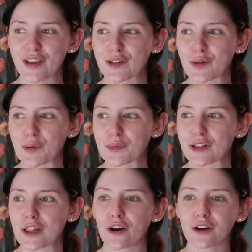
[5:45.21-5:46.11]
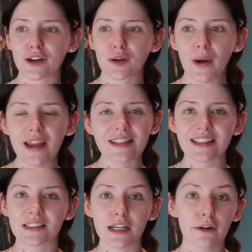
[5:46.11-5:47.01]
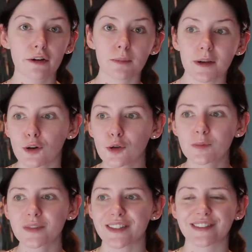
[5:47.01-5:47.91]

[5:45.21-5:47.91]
you know, the longer you wait, the scarier it becomes.